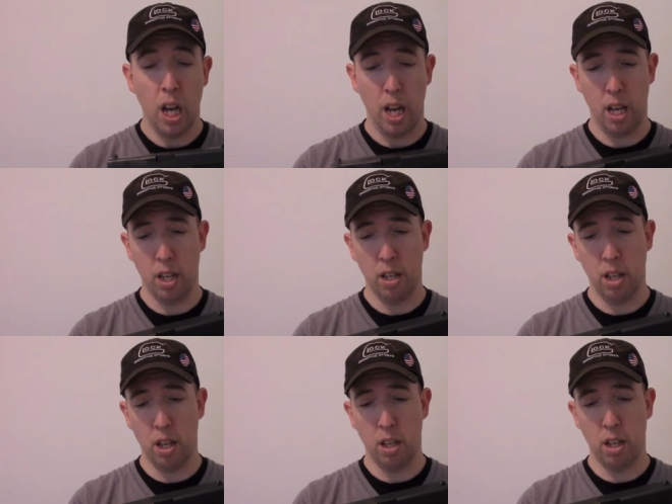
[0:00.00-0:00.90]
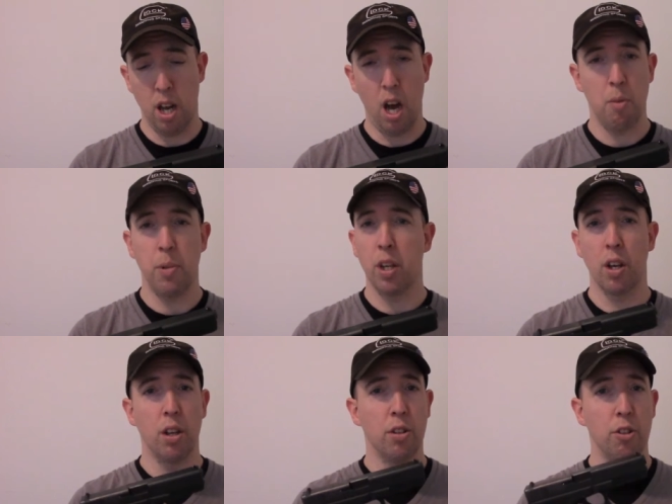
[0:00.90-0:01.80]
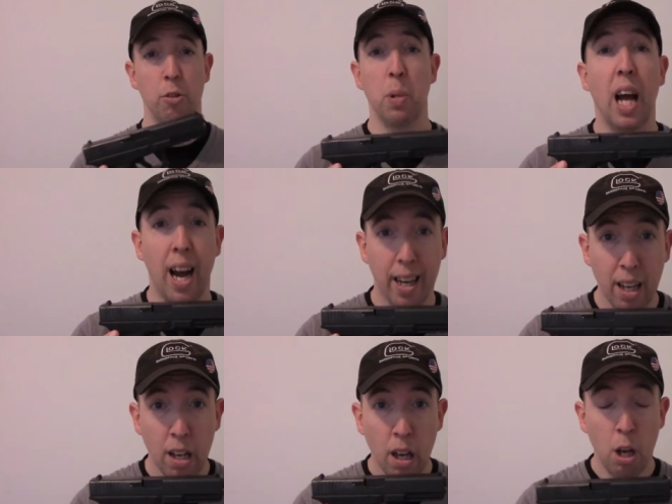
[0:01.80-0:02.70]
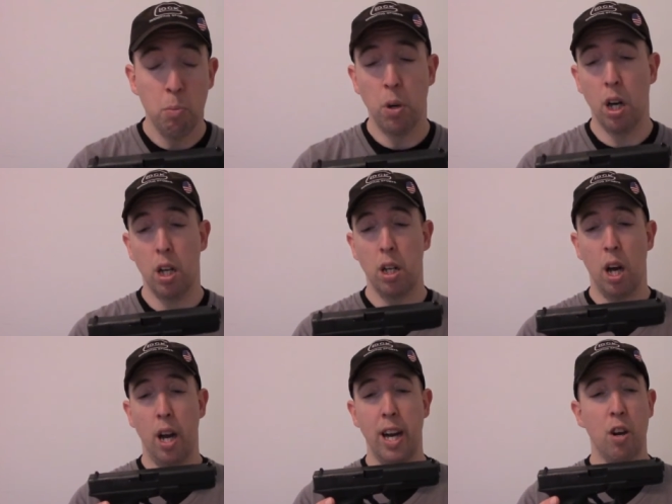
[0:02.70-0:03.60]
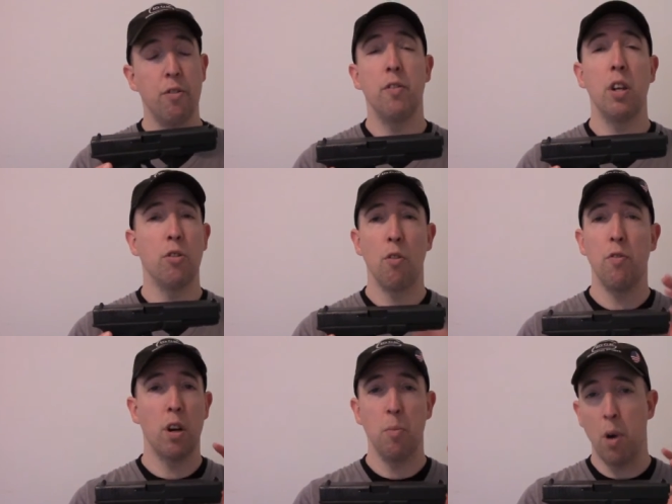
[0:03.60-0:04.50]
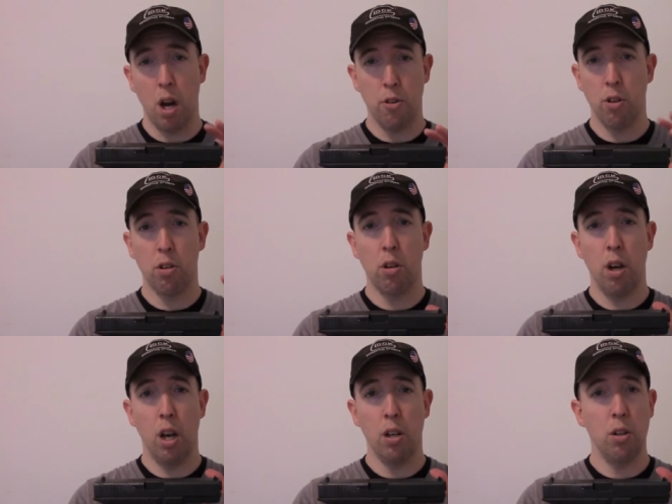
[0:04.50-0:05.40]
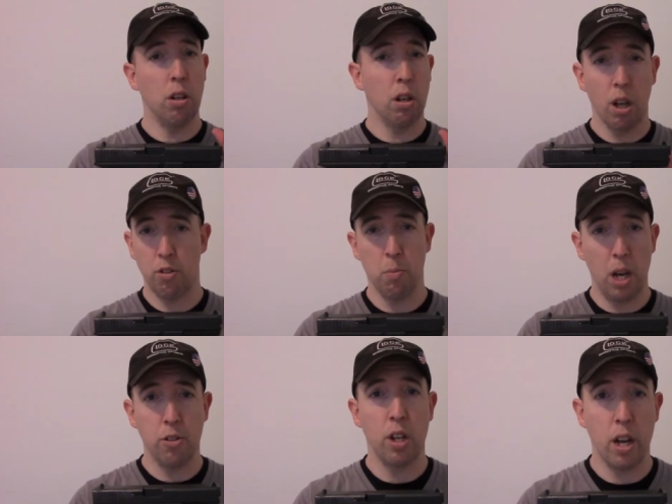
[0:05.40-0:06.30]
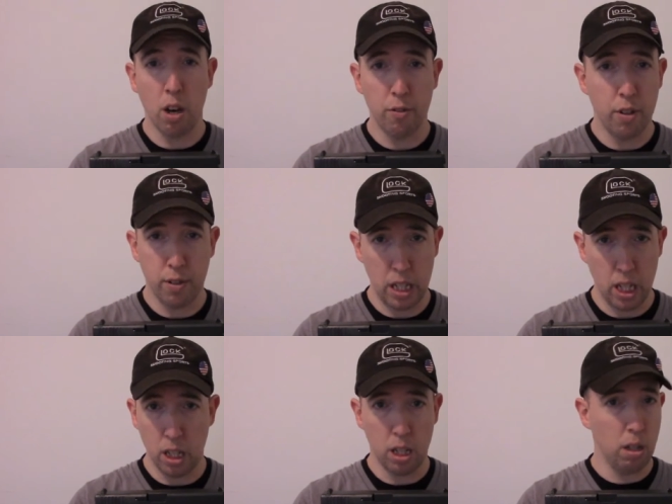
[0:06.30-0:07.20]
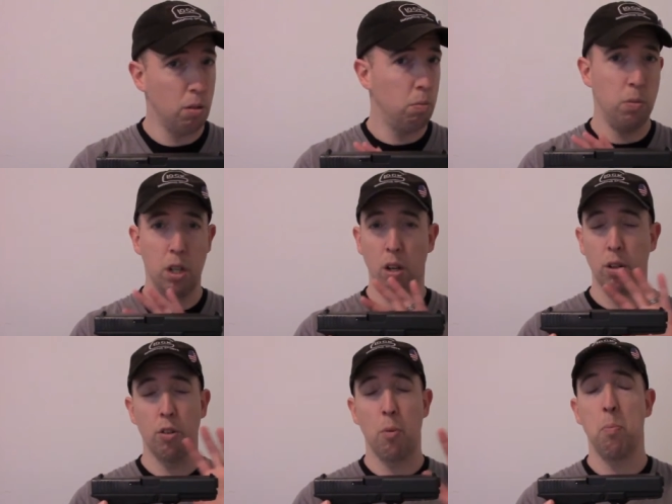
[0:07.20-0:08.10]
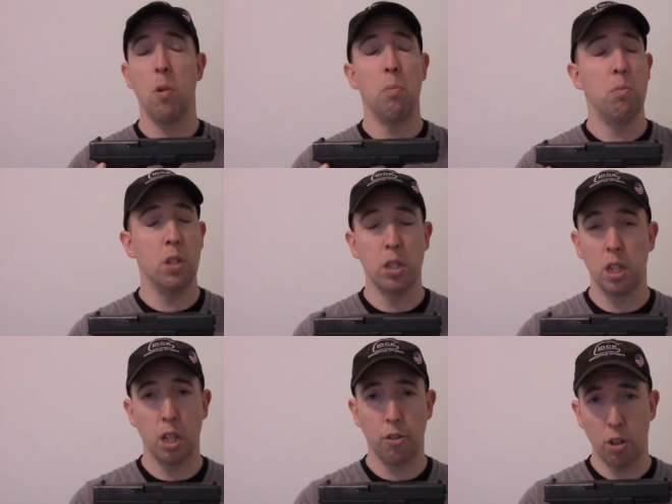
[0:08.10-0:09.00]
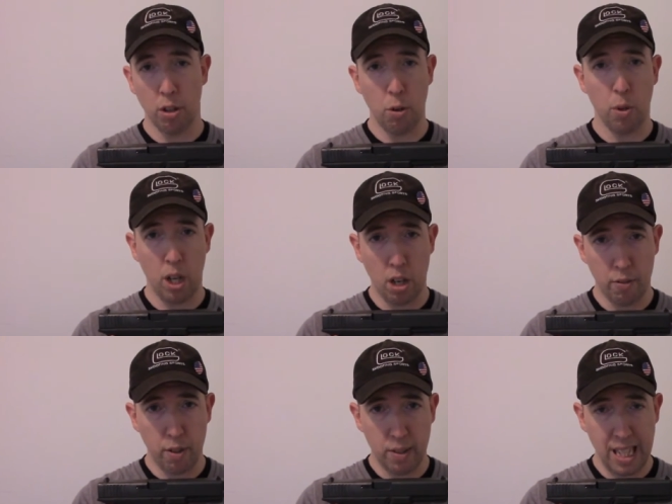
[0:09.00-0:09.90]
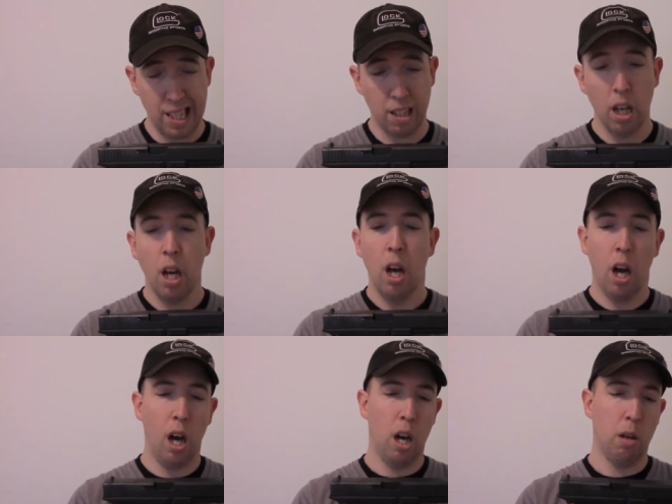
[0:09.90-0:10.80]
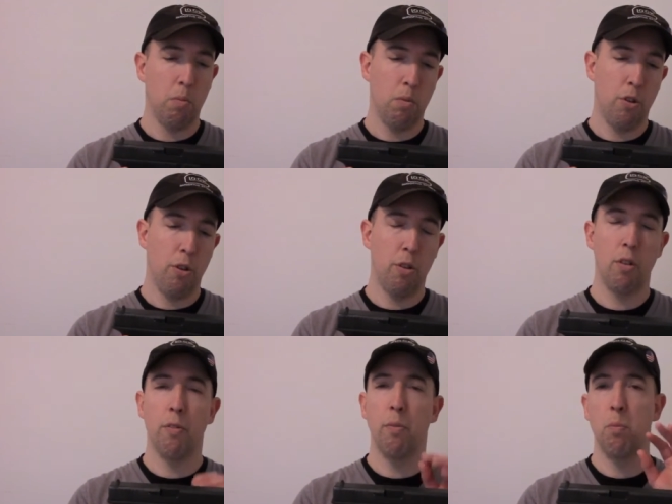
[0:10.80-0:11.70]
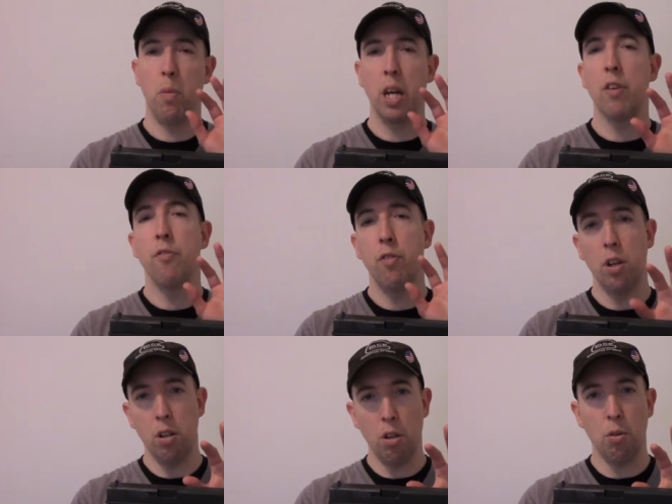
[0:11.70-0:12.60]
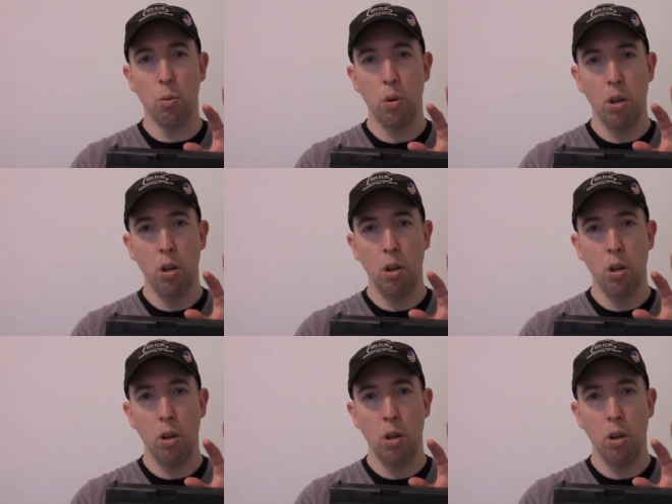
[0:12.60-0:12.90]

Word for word: and uh, not because it's black, but uh, AR-15s are very modular, and you can customize an AR-15. You know, there are a million things you can do with an AR-15 uh, to, to make it fit you.